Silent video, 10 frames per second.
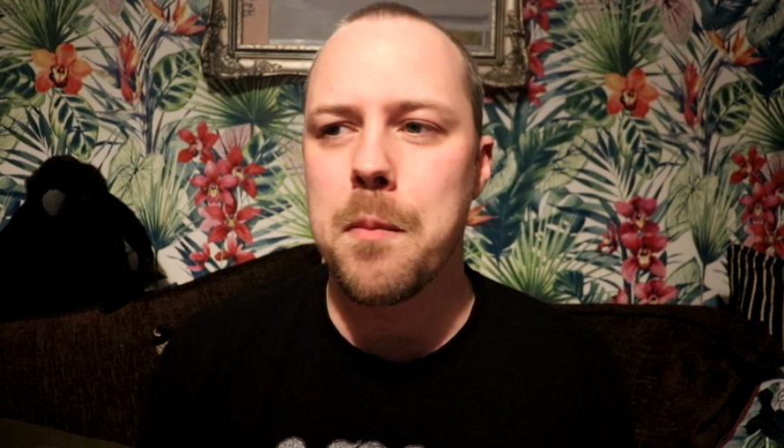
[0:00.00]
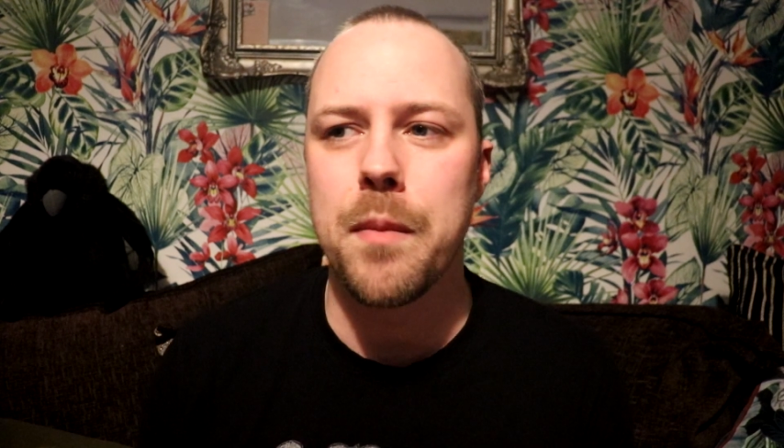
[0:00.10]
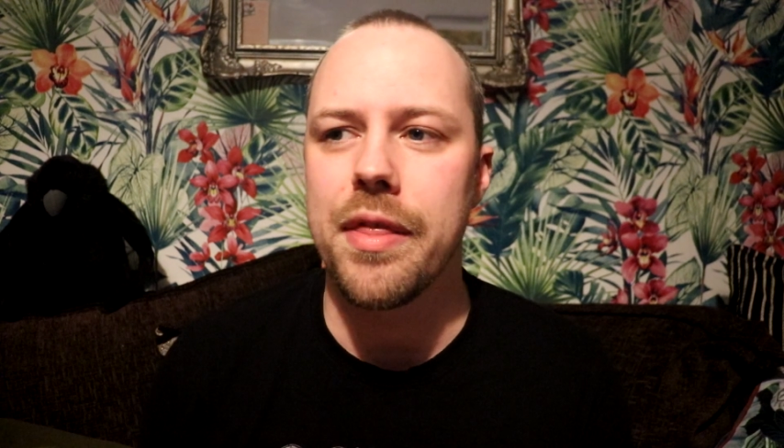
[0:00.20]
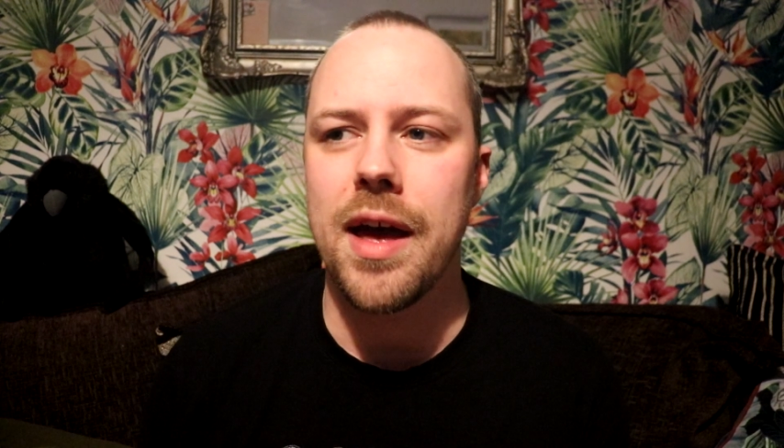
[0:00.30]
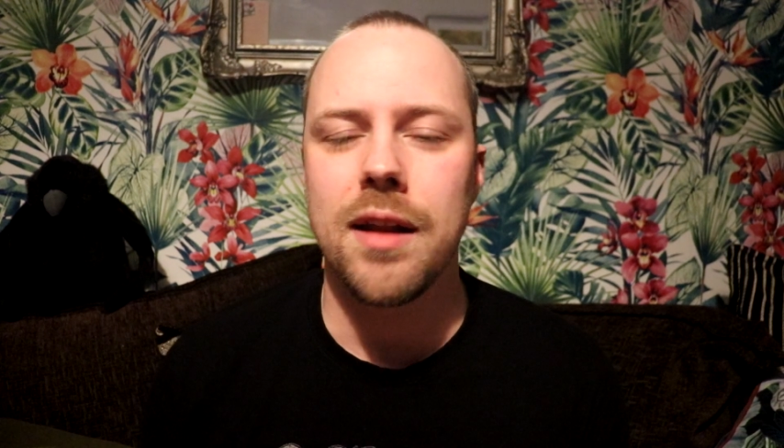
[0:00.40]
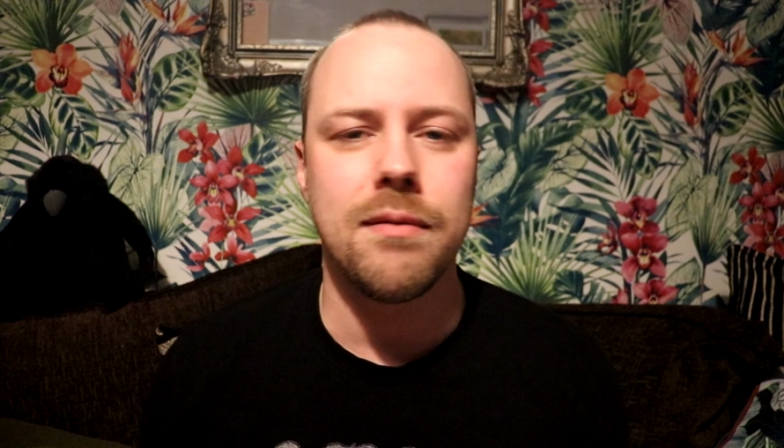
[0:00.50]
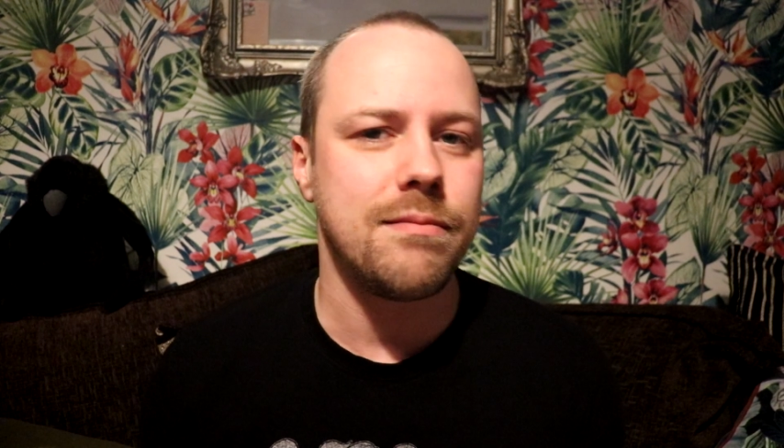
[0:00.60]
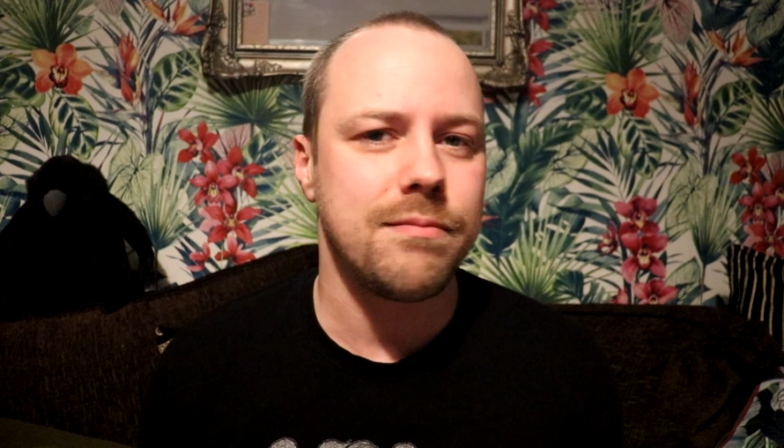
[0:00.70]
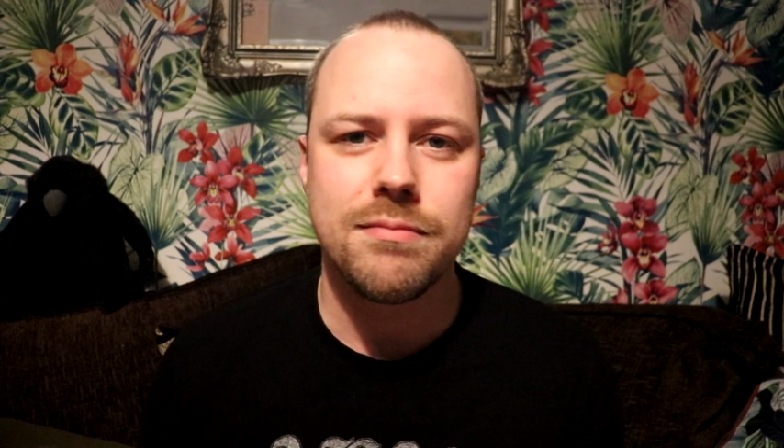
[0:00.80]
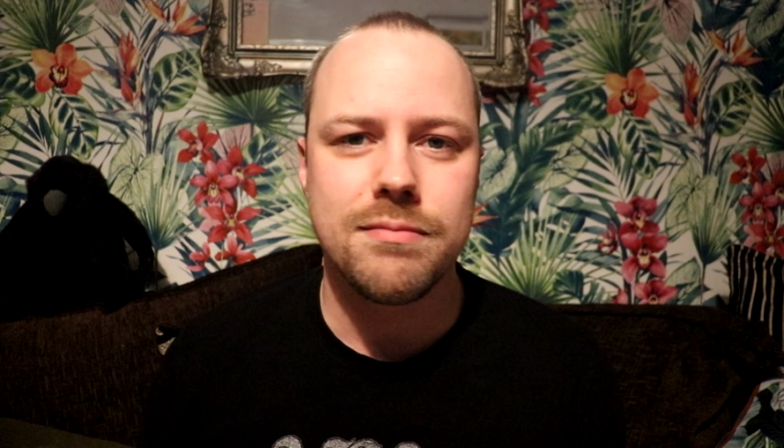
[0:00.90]
But
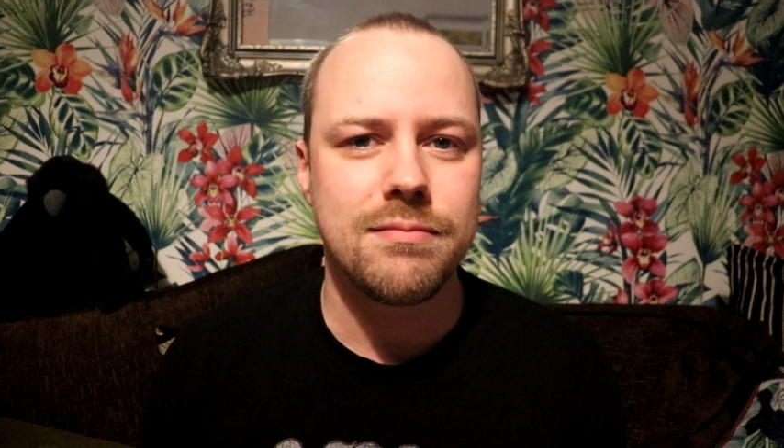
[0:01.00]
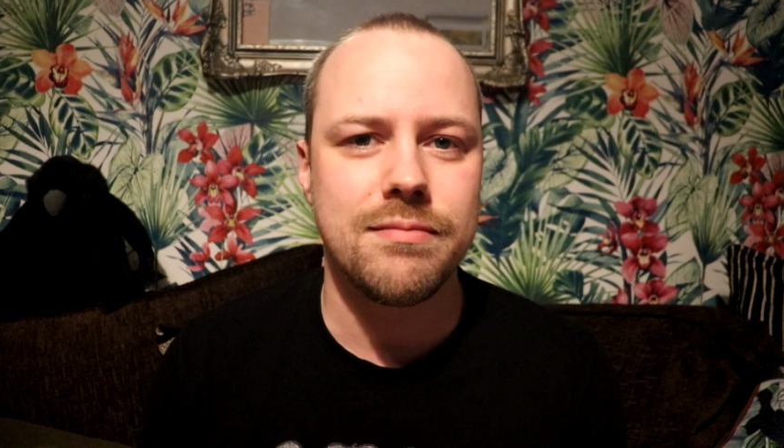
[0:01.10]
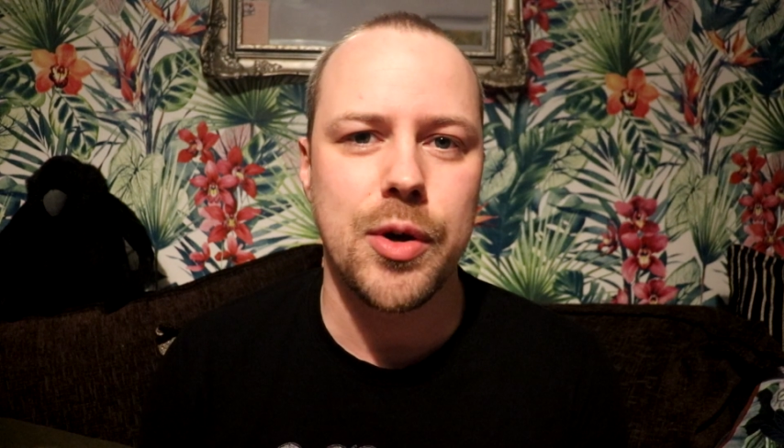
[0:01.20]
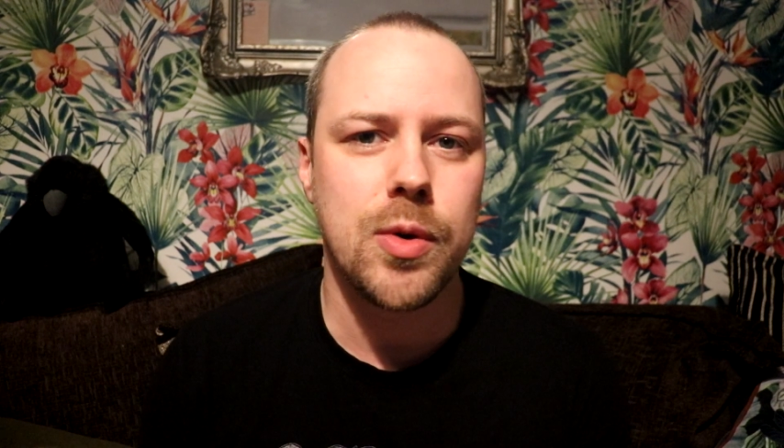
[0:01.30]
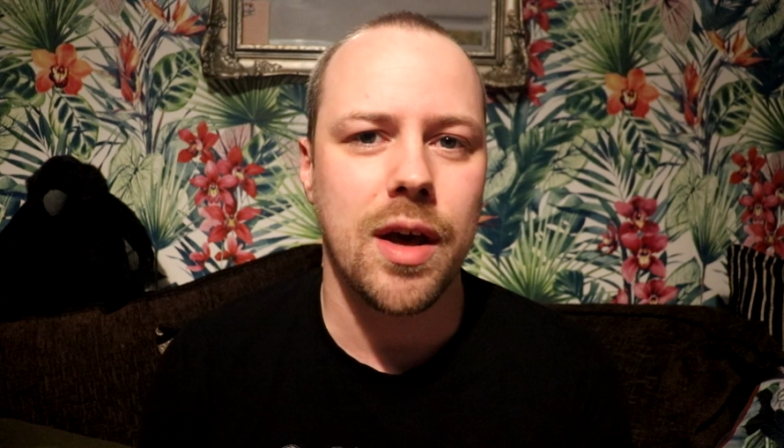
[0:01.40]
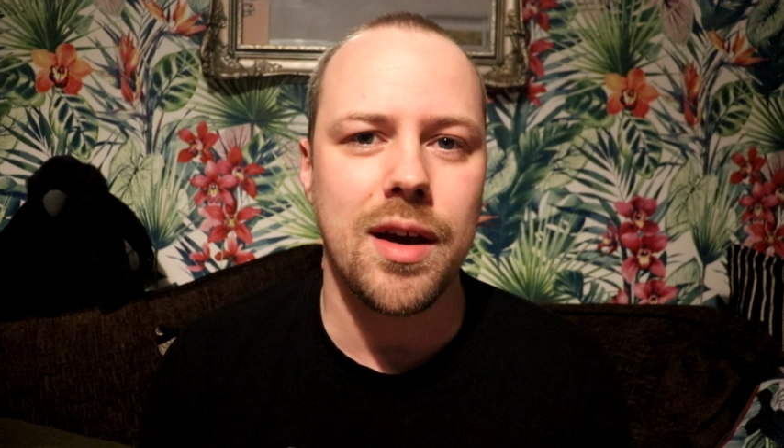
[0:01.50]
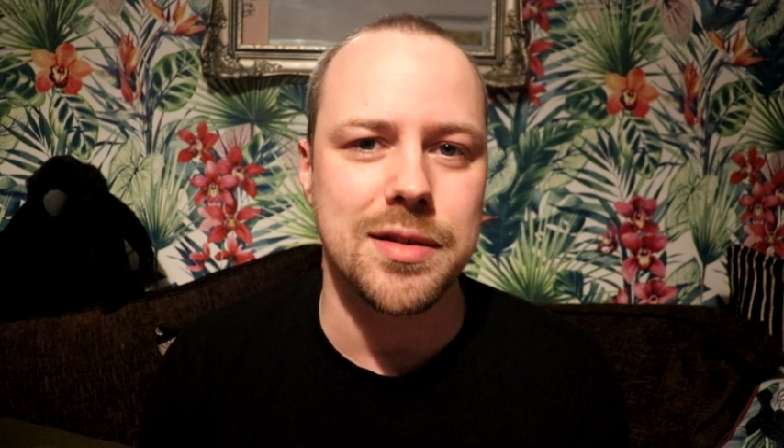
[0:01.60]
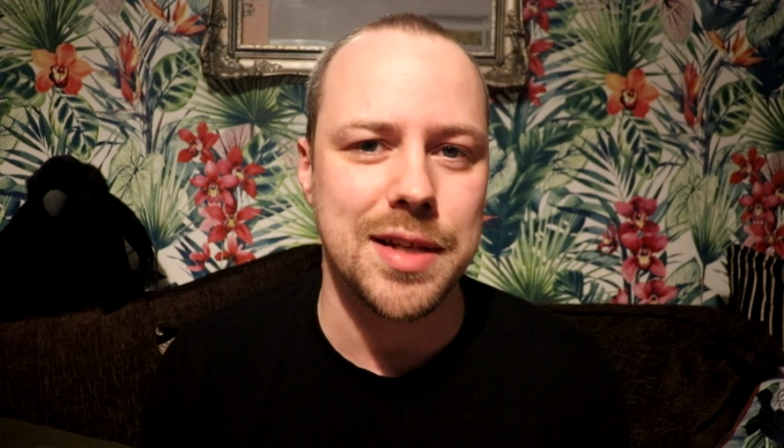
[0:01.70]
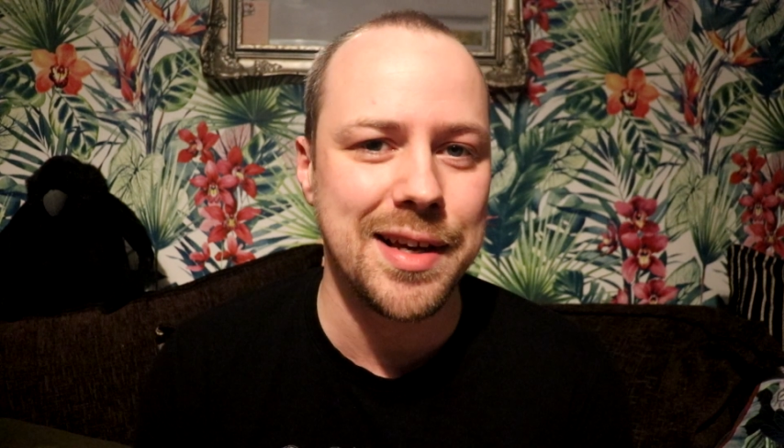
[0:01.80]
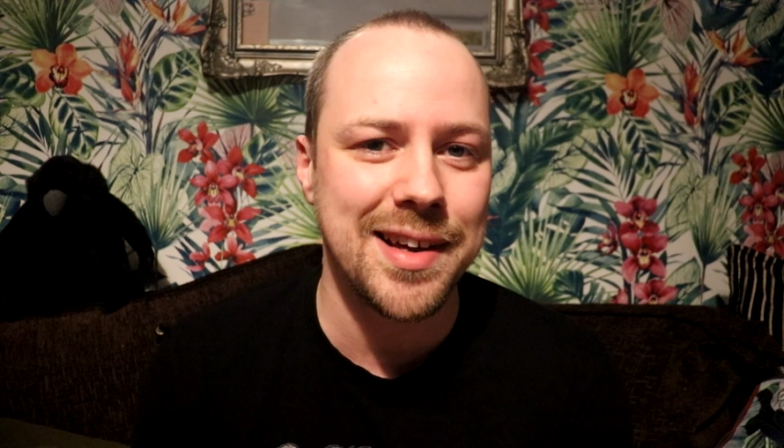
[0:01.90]
then, who
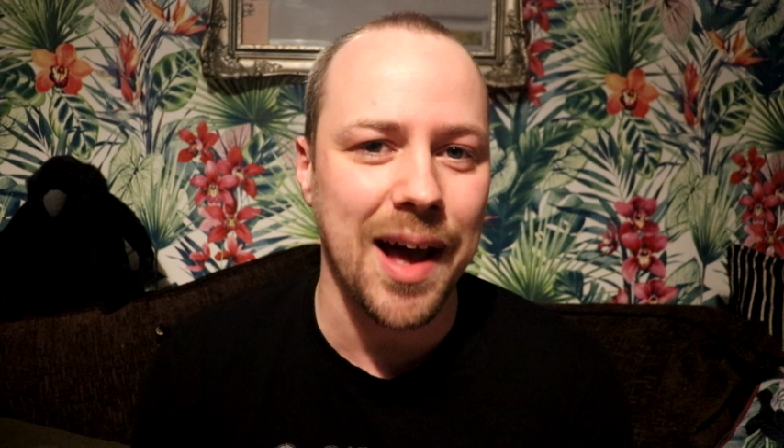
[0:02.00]
cares?